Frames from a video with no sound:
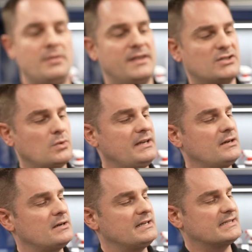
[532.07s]
this one
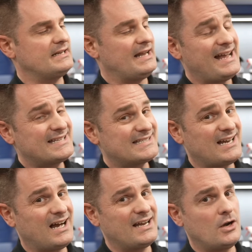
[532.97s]
here is an
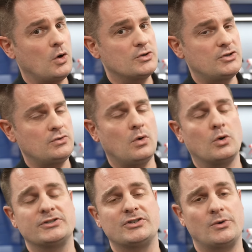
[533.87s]
SiO2
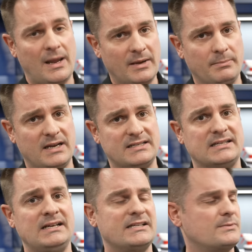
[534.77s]
or ceramic
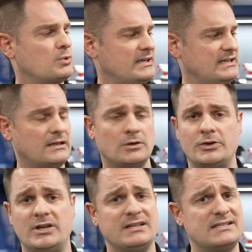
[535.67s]
based spray
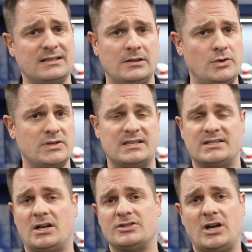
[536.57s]
detailer. You can still use
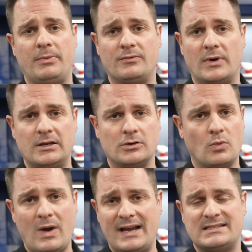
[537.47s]
this on top of regular
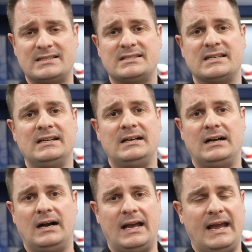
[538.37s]
waxes
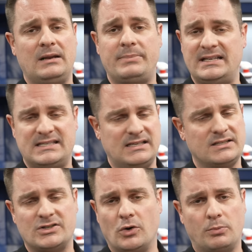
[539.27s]
and paint sealants, no